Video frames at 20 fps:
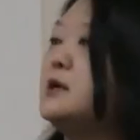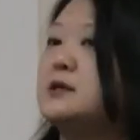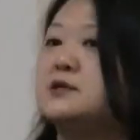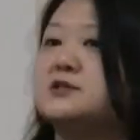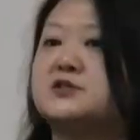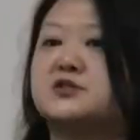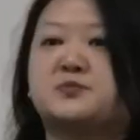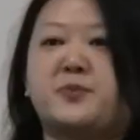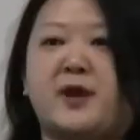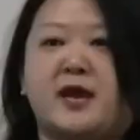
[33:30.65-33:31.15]

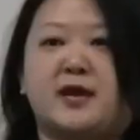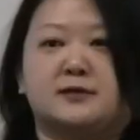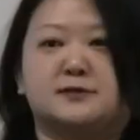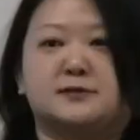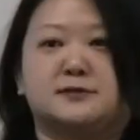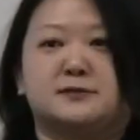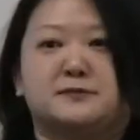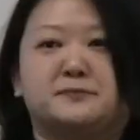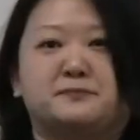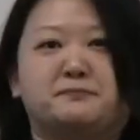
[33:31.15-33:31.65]

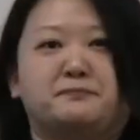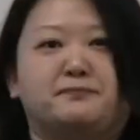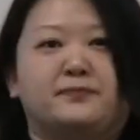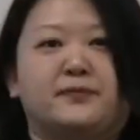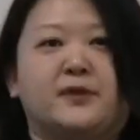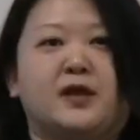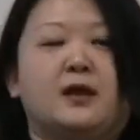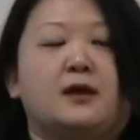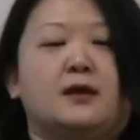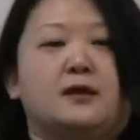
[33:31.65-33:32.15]
Space
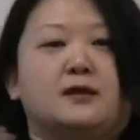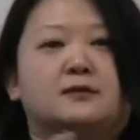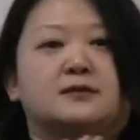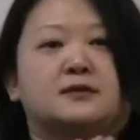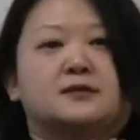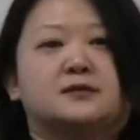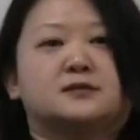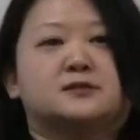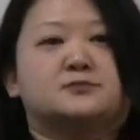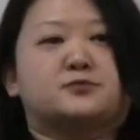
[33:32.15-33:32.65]

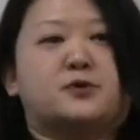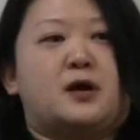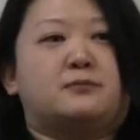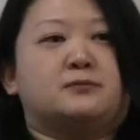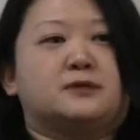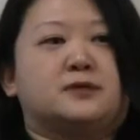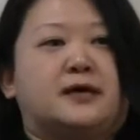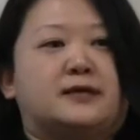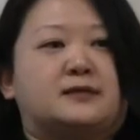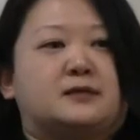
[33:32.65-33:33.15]
this is
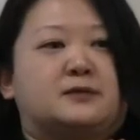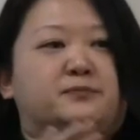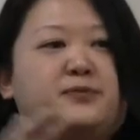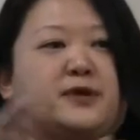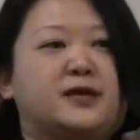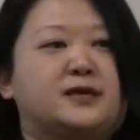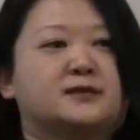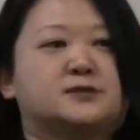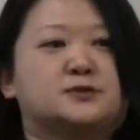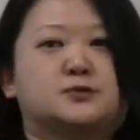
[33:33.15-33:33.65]
probably like the
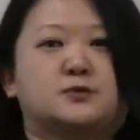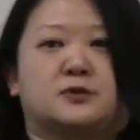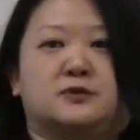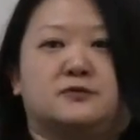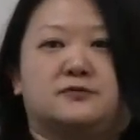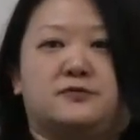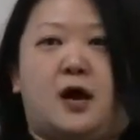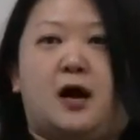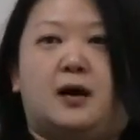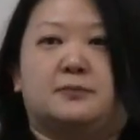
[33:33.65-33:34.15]
biggest sort
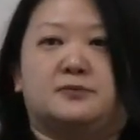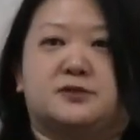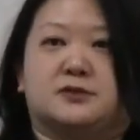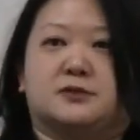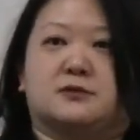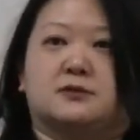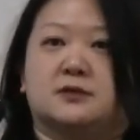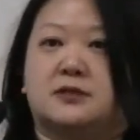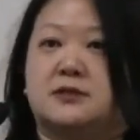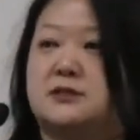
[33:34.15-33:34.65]
of
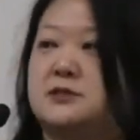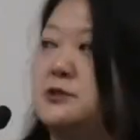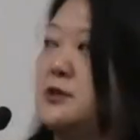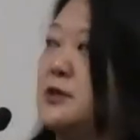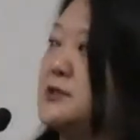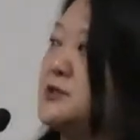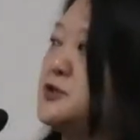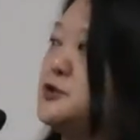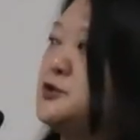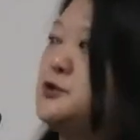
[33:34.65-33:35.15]
obstacle. It took
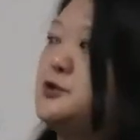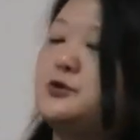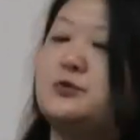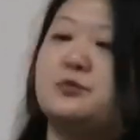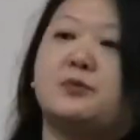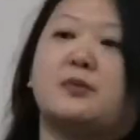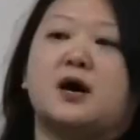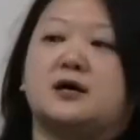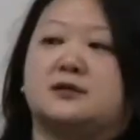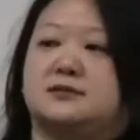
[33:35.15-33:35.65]
us two
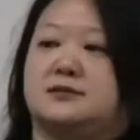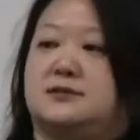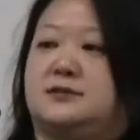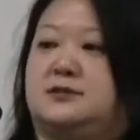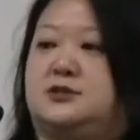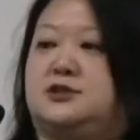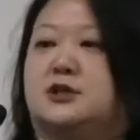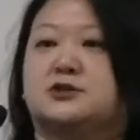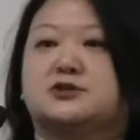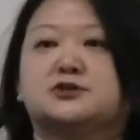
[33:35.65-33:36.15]
months
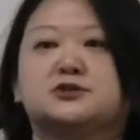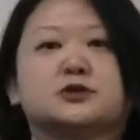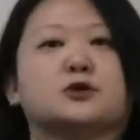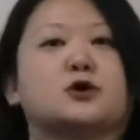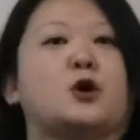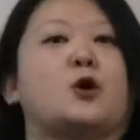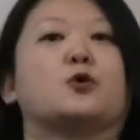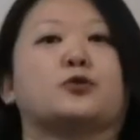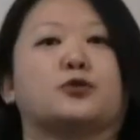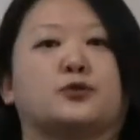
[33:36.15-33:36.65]
just to
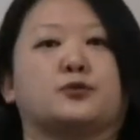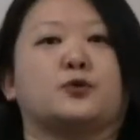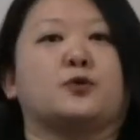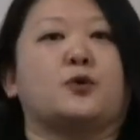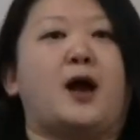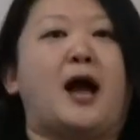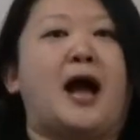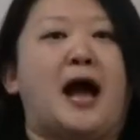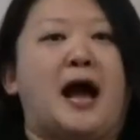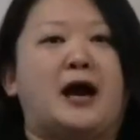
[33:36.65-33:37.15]
go
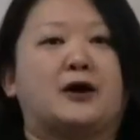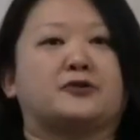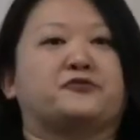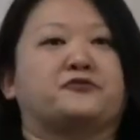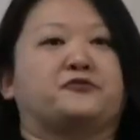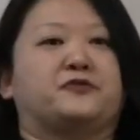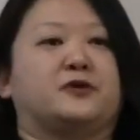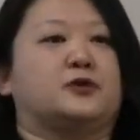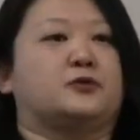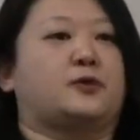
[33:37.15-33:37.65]
through how to
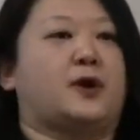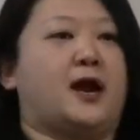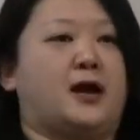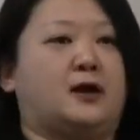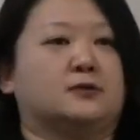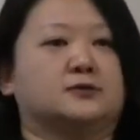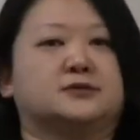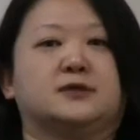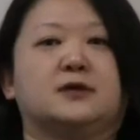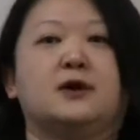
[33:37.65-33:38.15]
figure
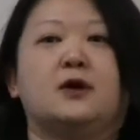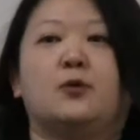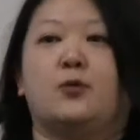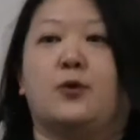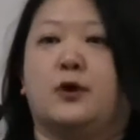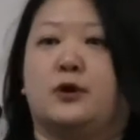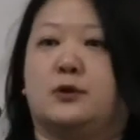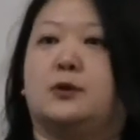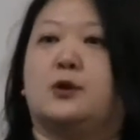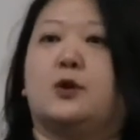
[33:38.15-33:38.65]
out
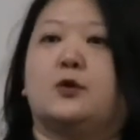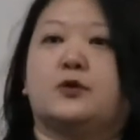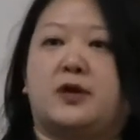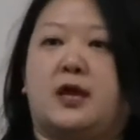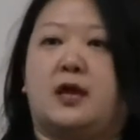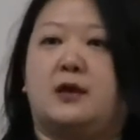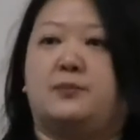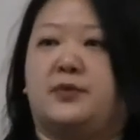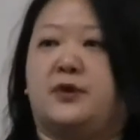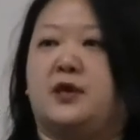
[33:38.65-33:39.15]
where to
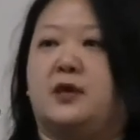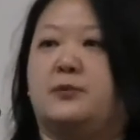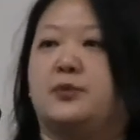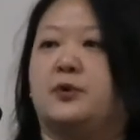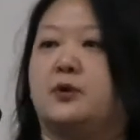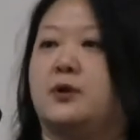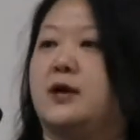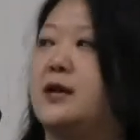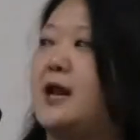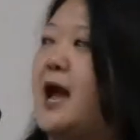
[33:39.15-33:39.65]
locate
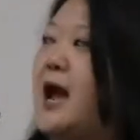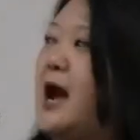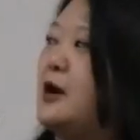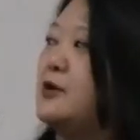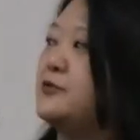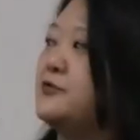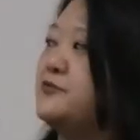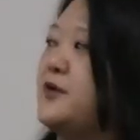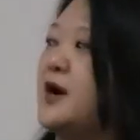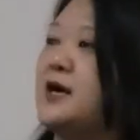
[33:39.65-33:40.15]
people and
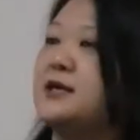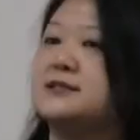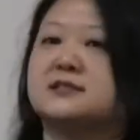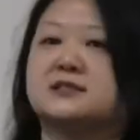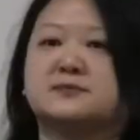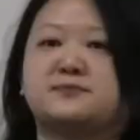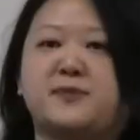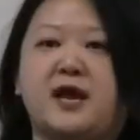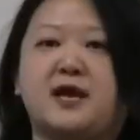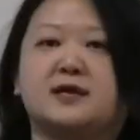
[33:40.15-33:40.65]
how to find
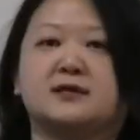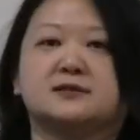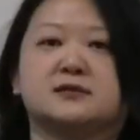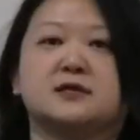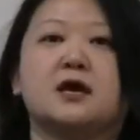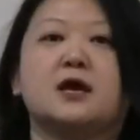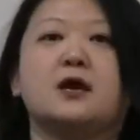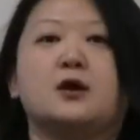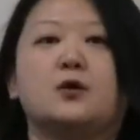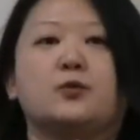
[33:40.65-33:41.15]
space
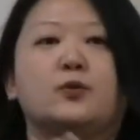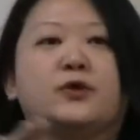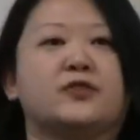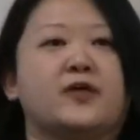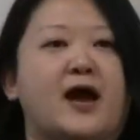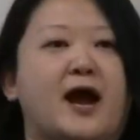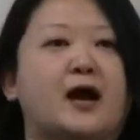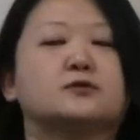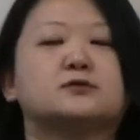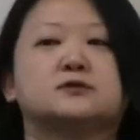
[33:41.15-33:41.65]

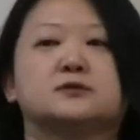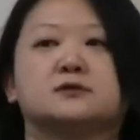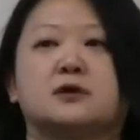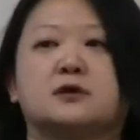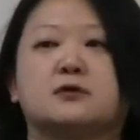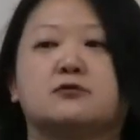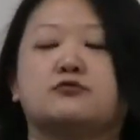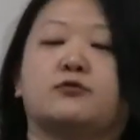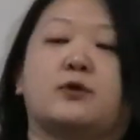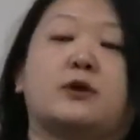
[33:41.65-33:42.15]
without
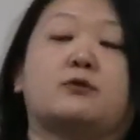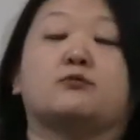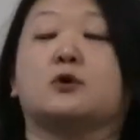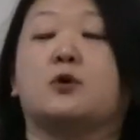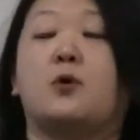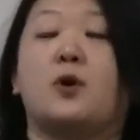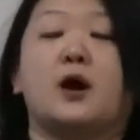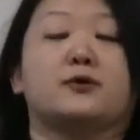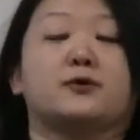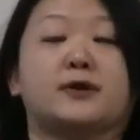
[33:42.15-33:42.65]

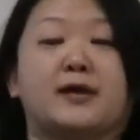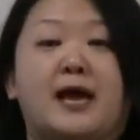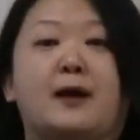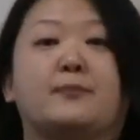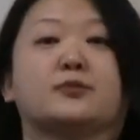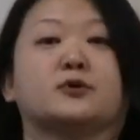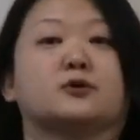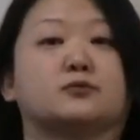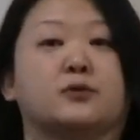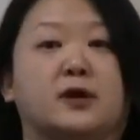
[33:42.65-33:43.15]
requiring
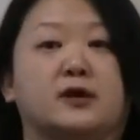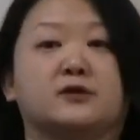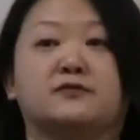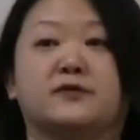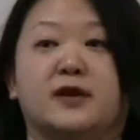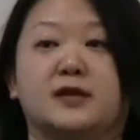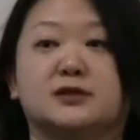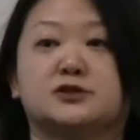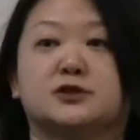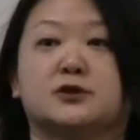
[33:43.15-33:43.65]
capital
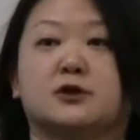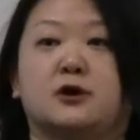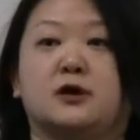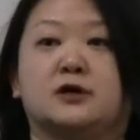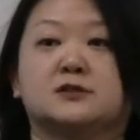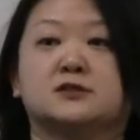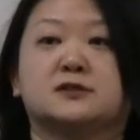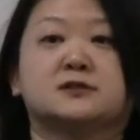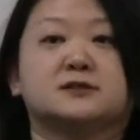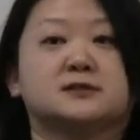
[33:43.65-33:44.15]
renovation
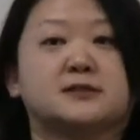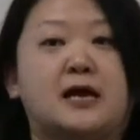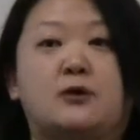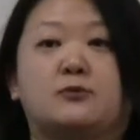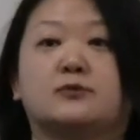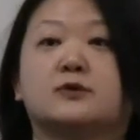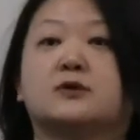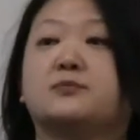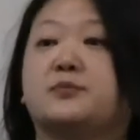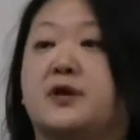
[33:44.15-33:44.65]
costs, because
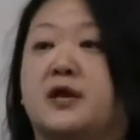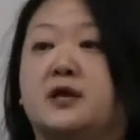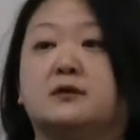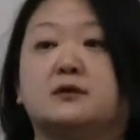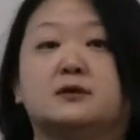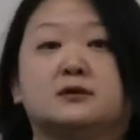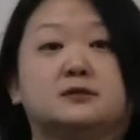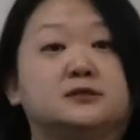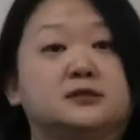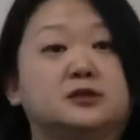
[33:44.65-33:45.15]
that would have
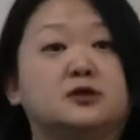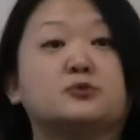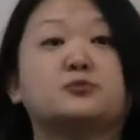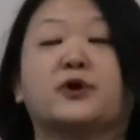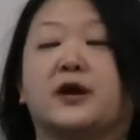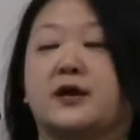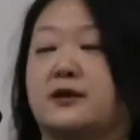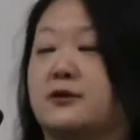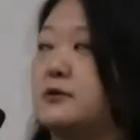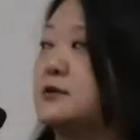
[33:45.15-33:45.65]
been a deal
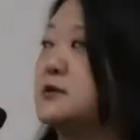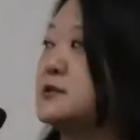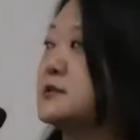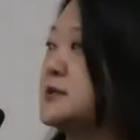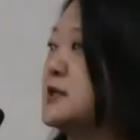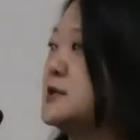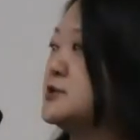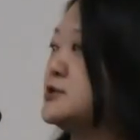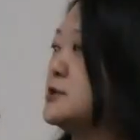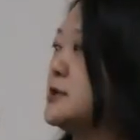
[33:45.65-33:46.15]
breaker
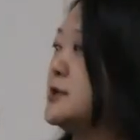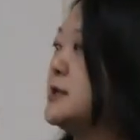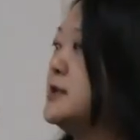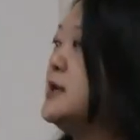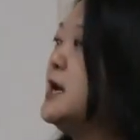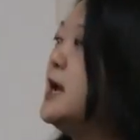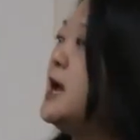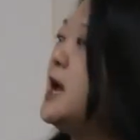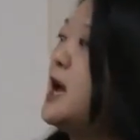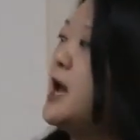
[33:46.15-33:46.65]
essentially.
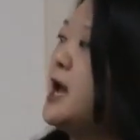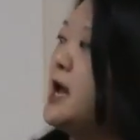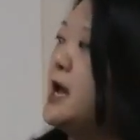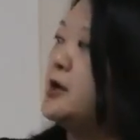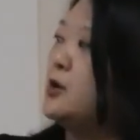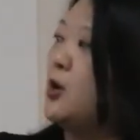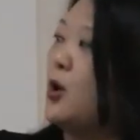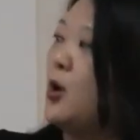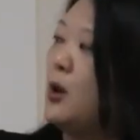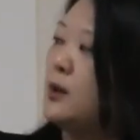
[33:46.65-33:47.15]

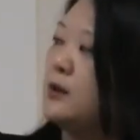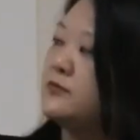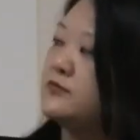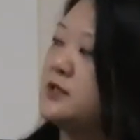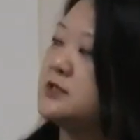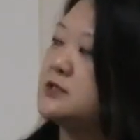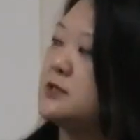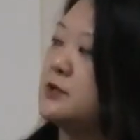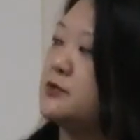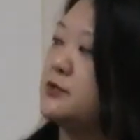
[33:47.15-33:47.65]
And all of
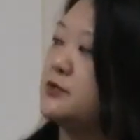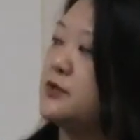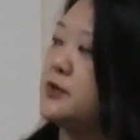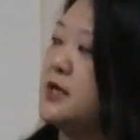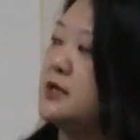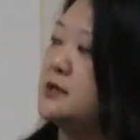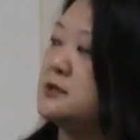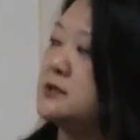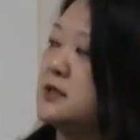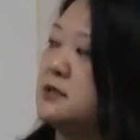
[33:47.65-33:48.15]
these other
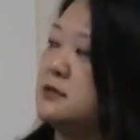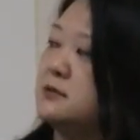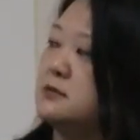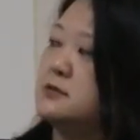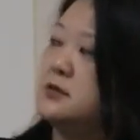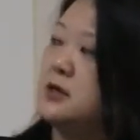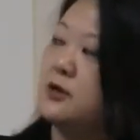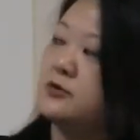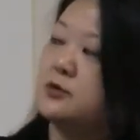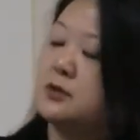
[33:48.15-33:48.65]
things, and
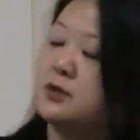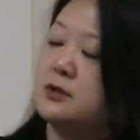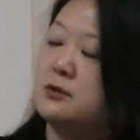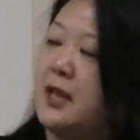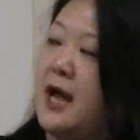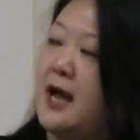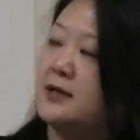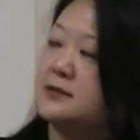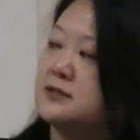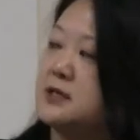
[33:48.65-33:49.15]
the other
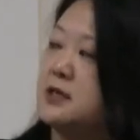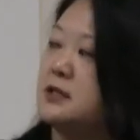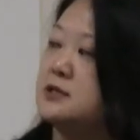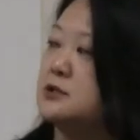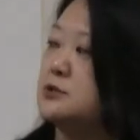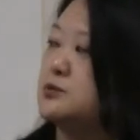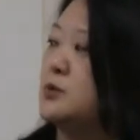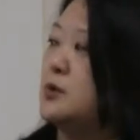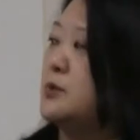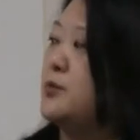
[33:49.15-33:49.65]
last thing I
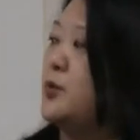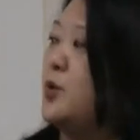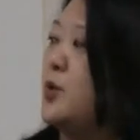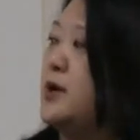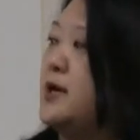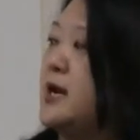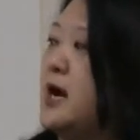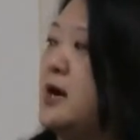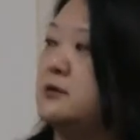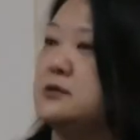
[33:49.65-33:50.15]
just want to
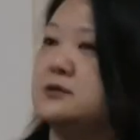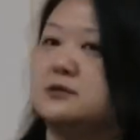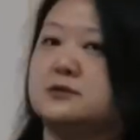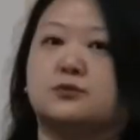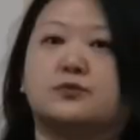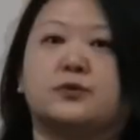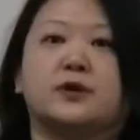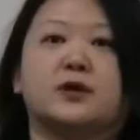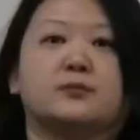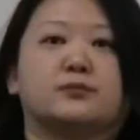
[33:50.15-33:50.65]
point out is the
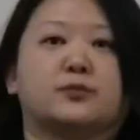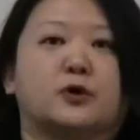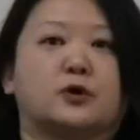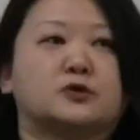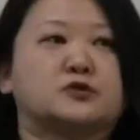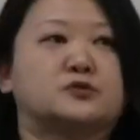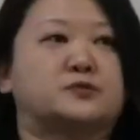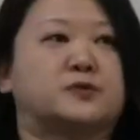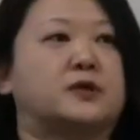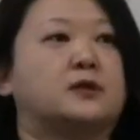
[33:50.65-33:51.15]

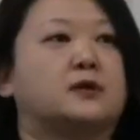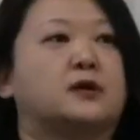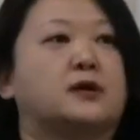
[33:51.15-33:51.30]
reimbursement.